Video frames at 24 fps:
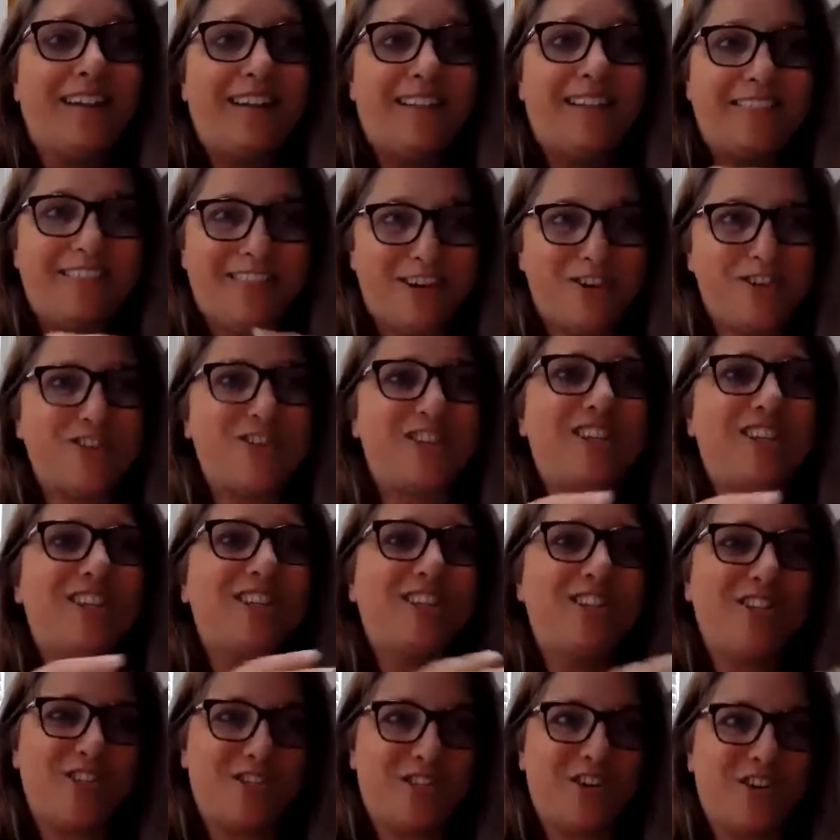their
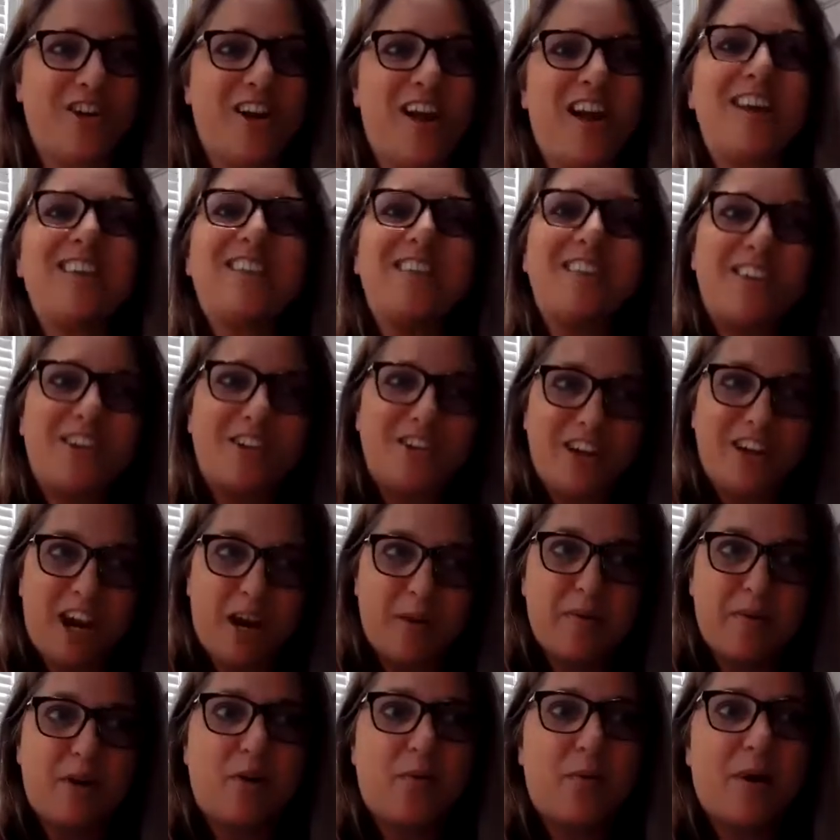sister, their cousin, their
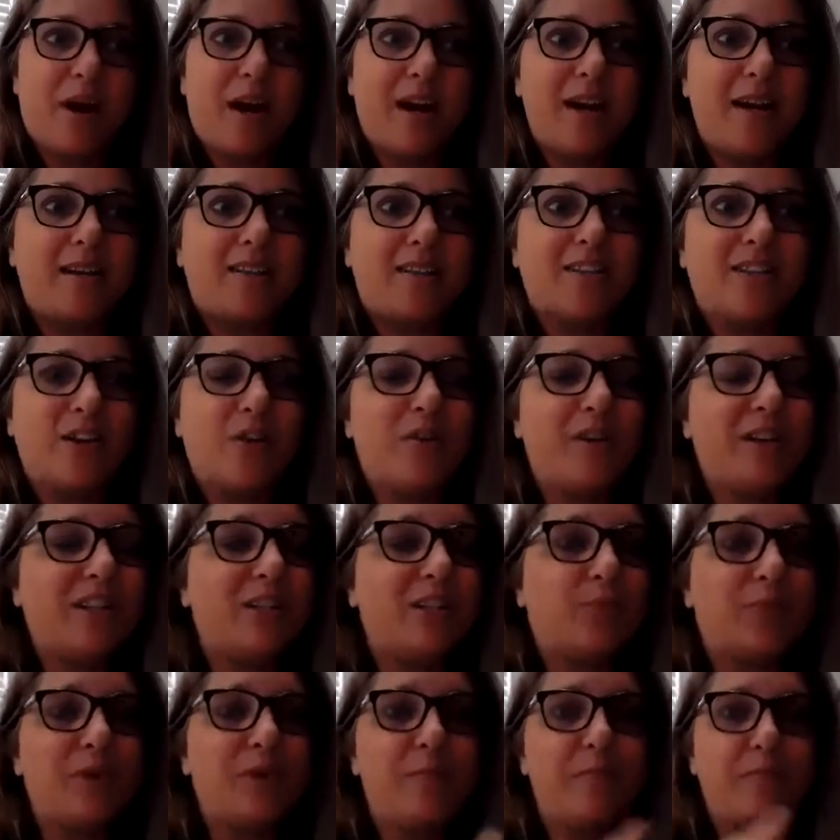neighbor, right? So
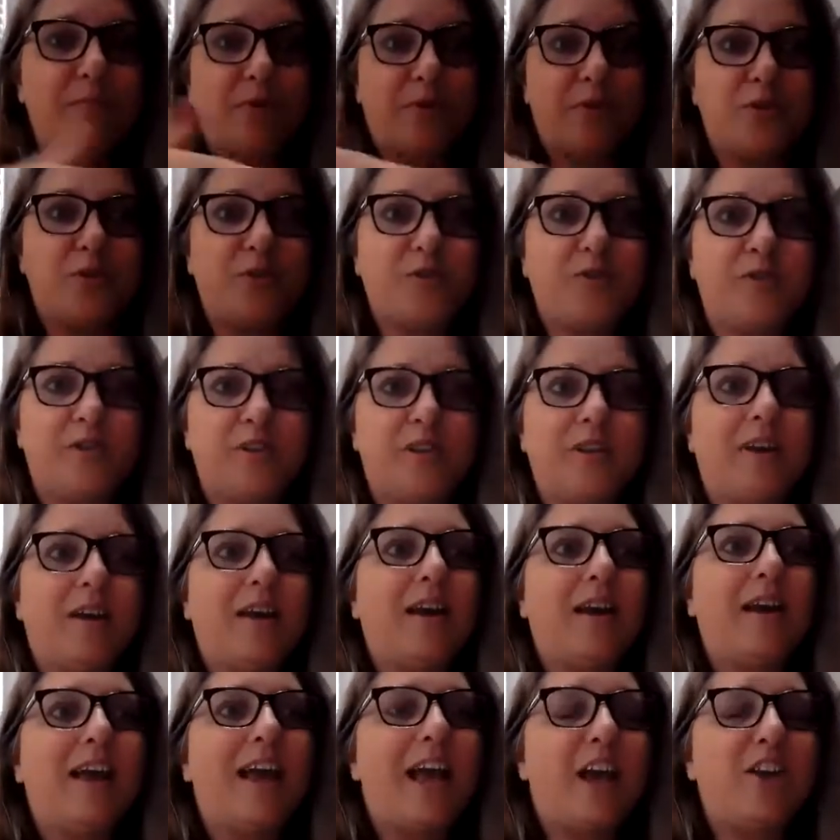it's removed,
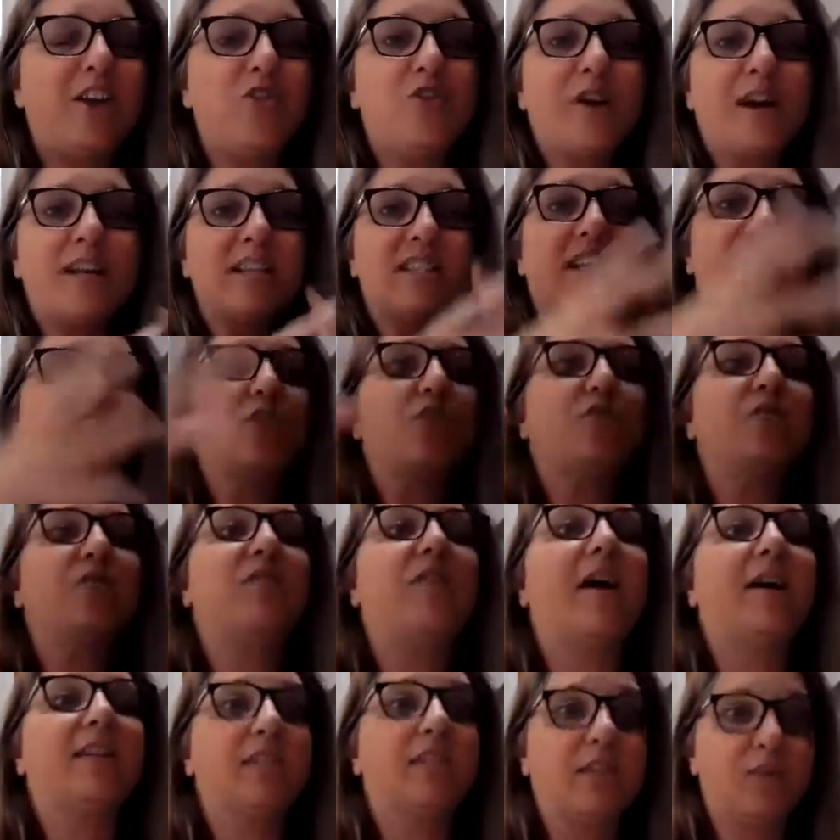and you guys get those
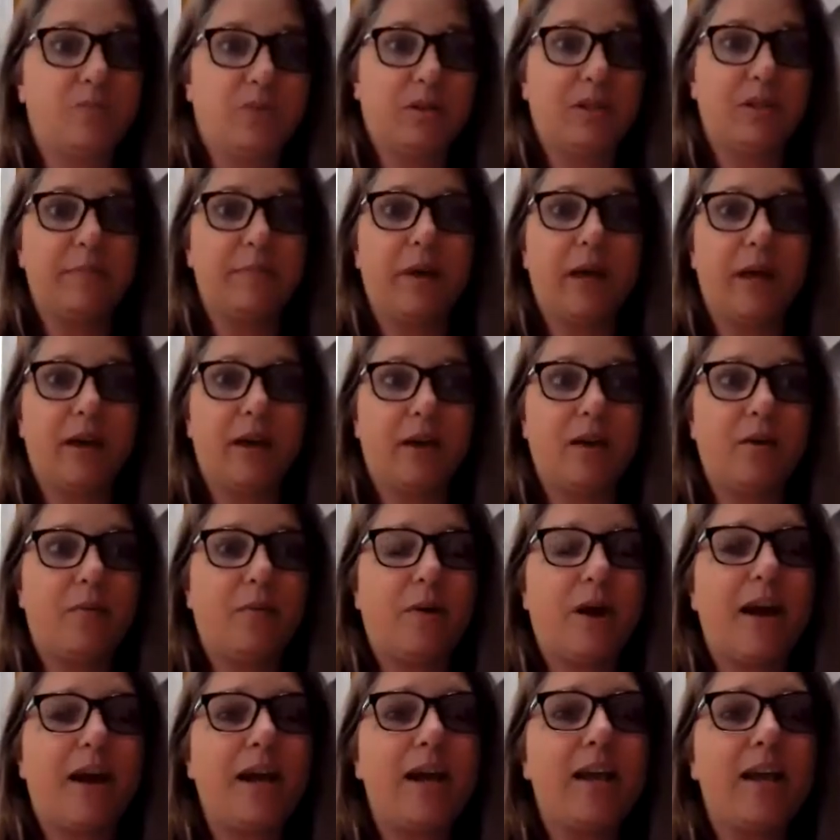classes really big,
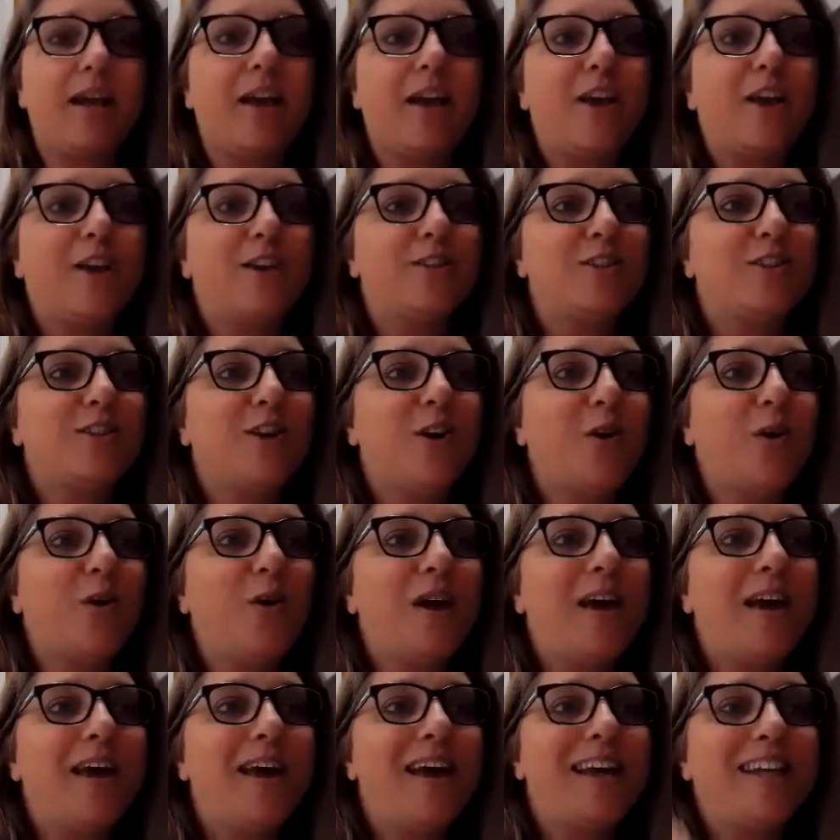right? So
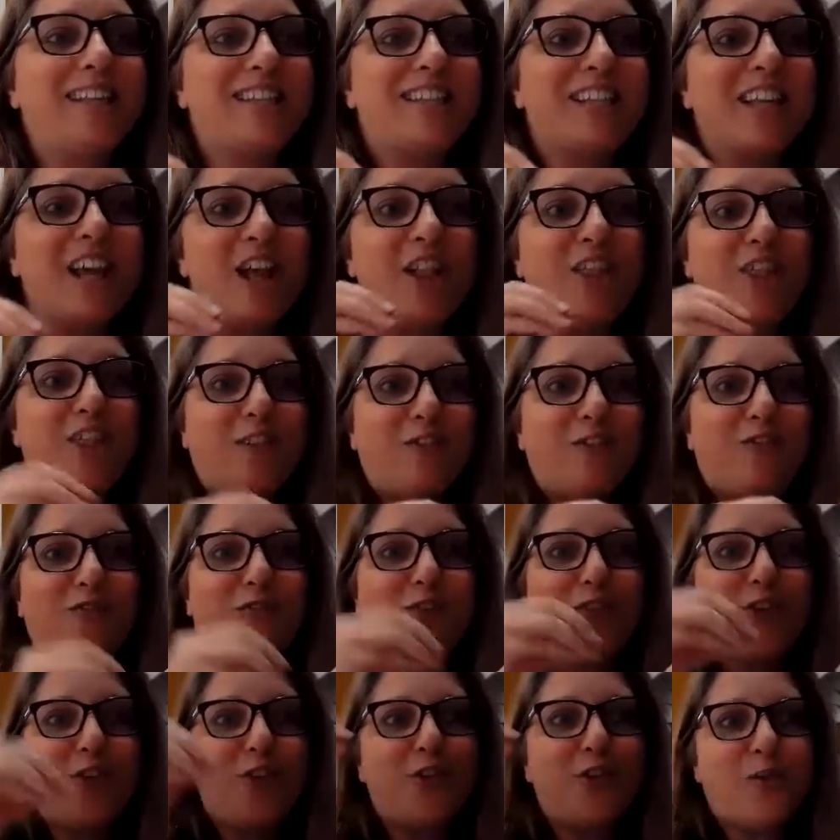it's the
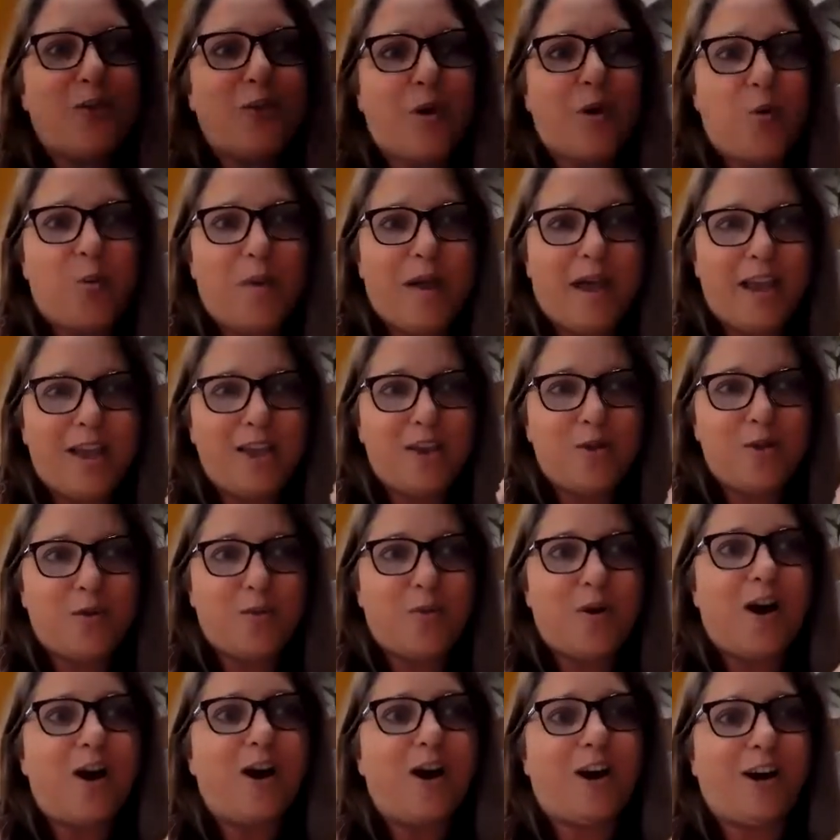further away you
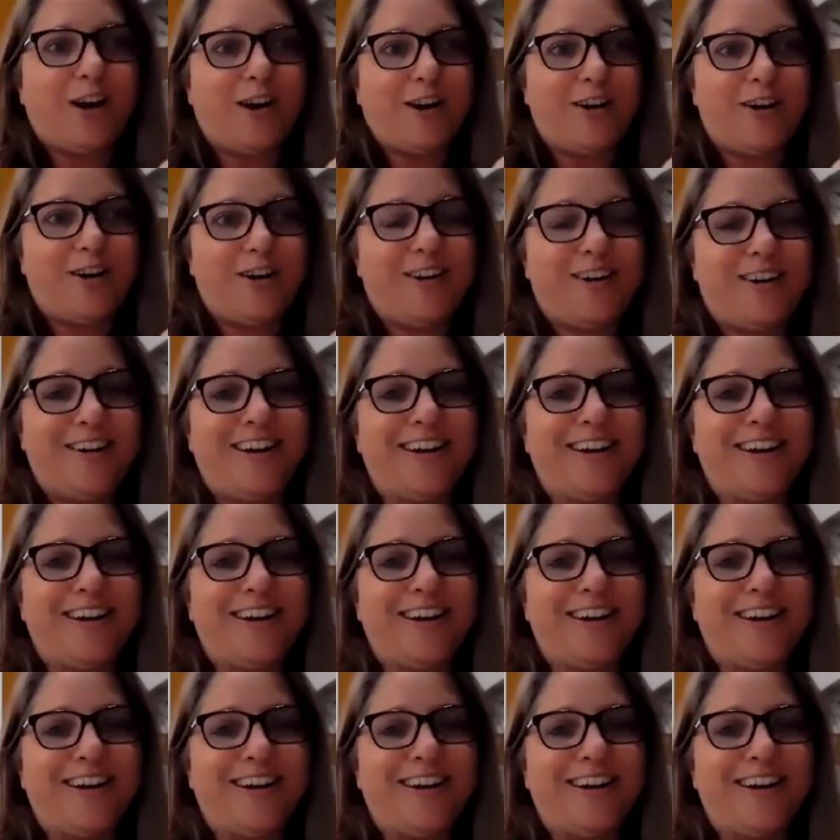are,